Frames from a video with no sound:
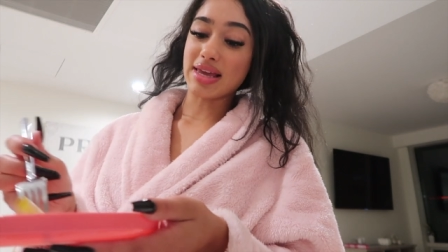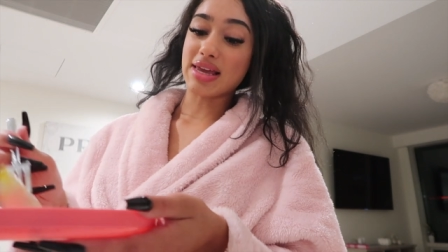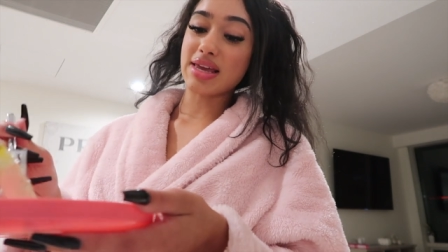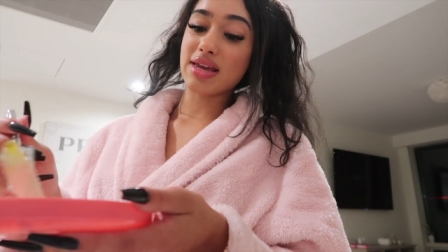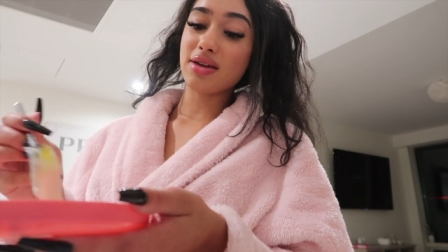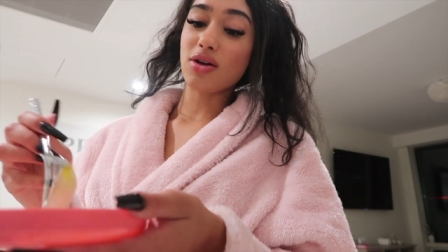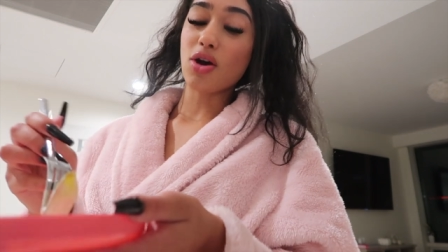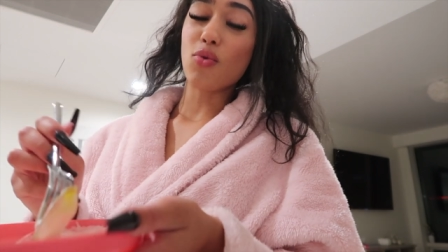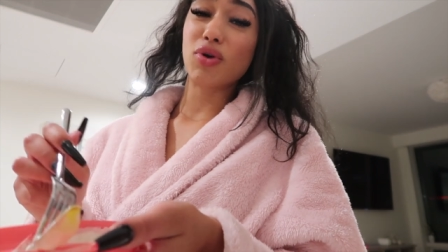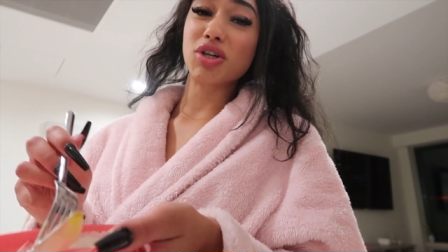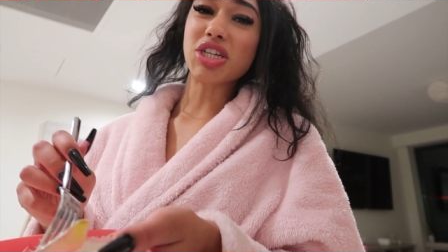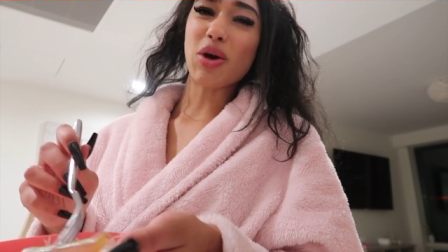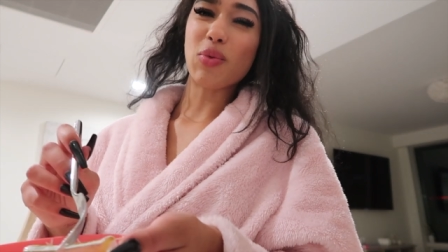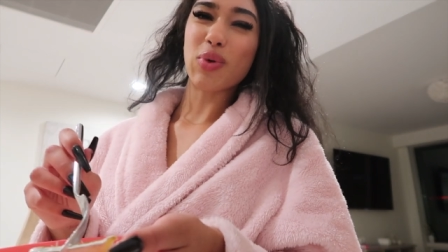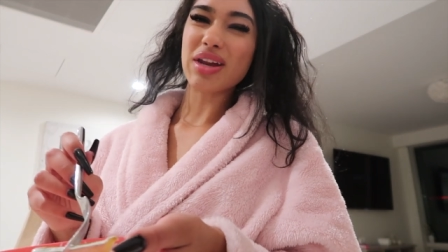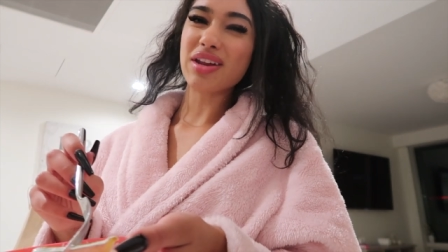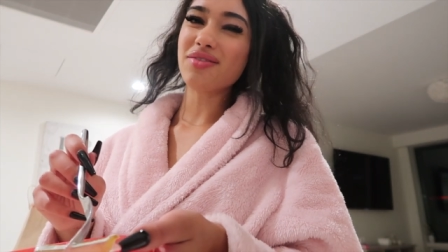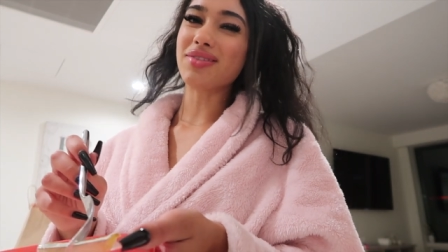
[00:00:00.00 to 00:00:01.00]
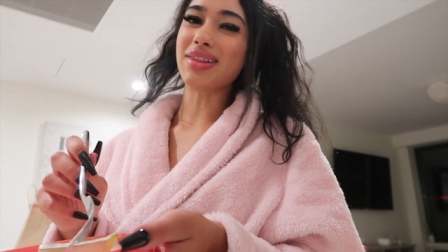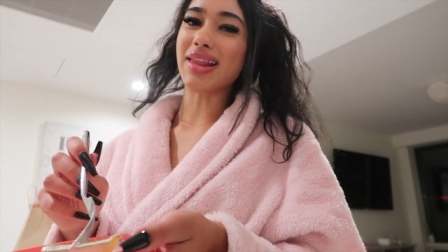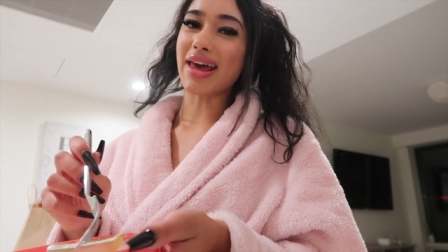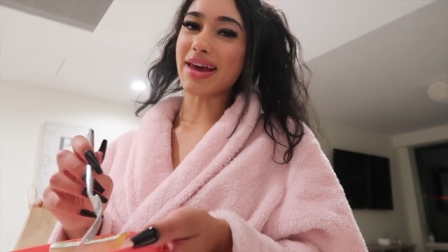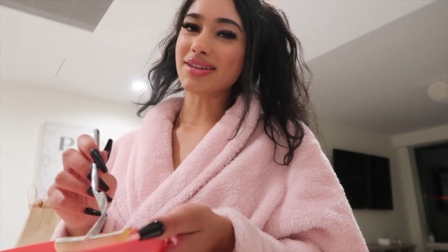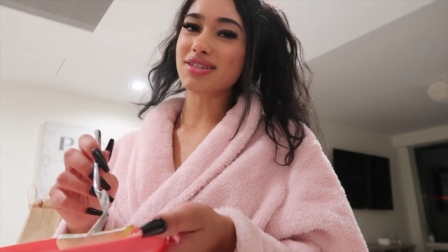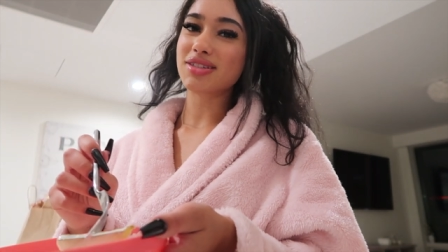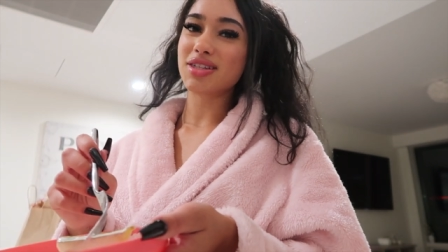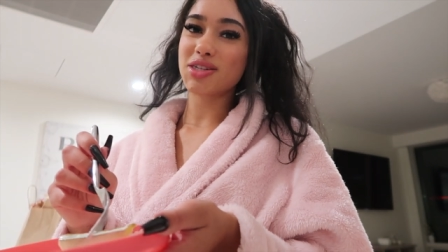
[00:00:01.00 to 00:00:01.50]
eat, which I would have
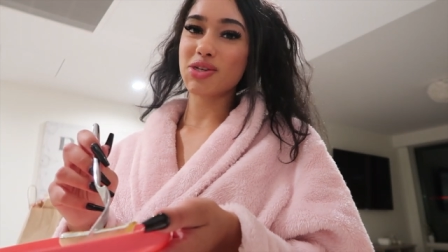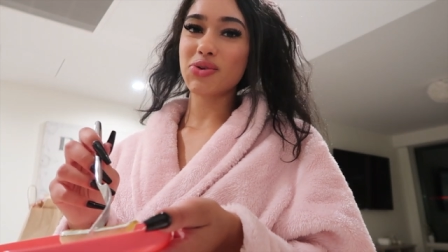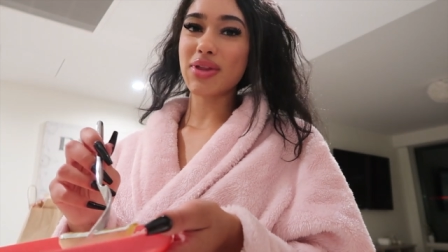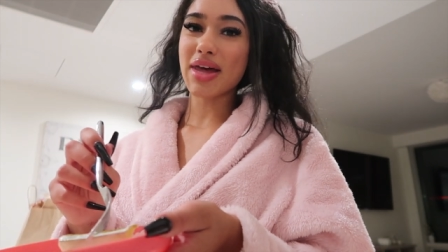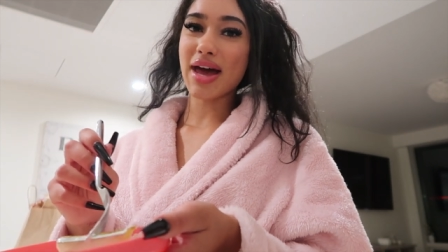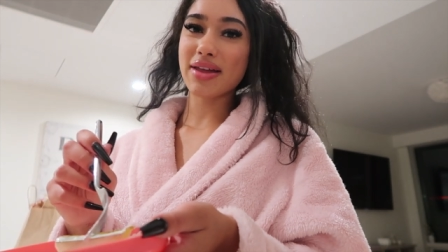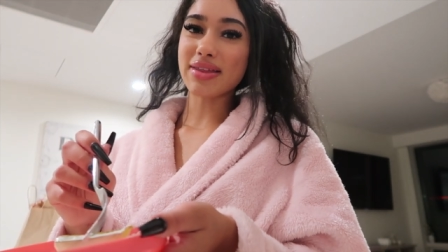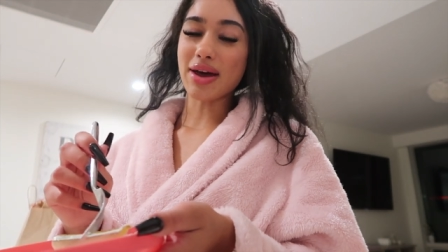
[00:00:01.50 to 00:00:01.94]
liked to do that.